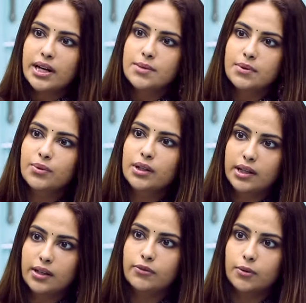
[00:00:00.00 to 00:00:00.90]
what has been
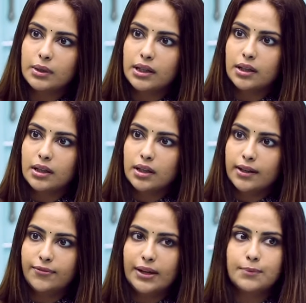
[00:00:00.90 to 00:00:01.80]
working for me.
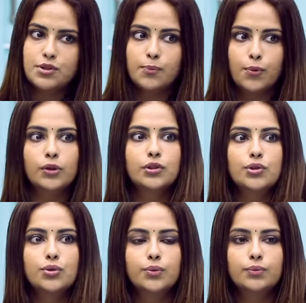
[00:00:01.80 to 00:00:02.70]
If I'm
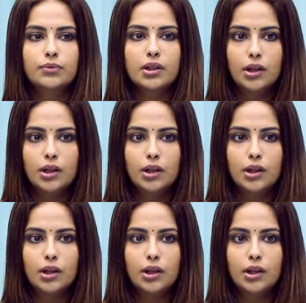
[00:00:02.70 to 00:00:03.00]
supposed to